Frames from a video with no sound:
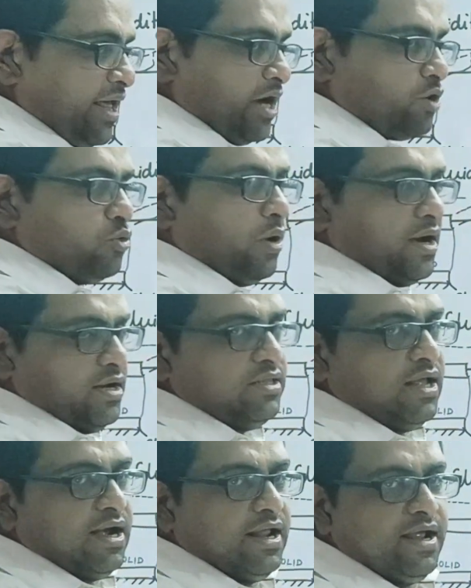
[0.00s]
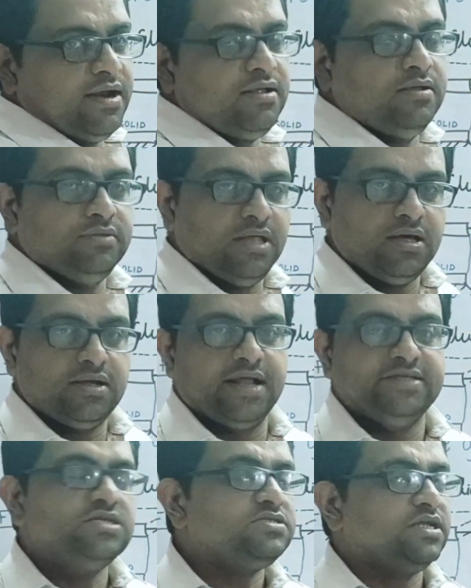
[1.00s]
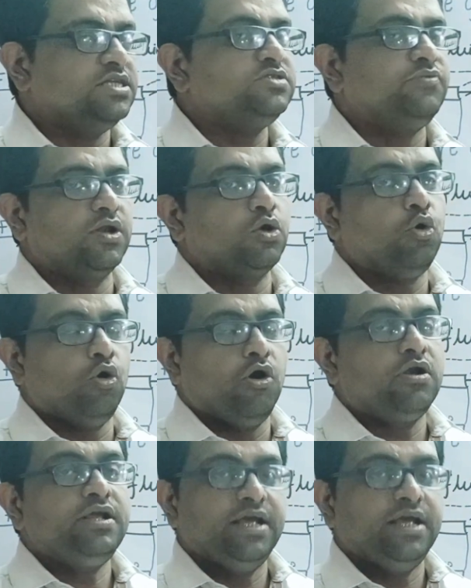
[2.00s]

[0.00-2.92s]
layer to another layer, the resistance will go on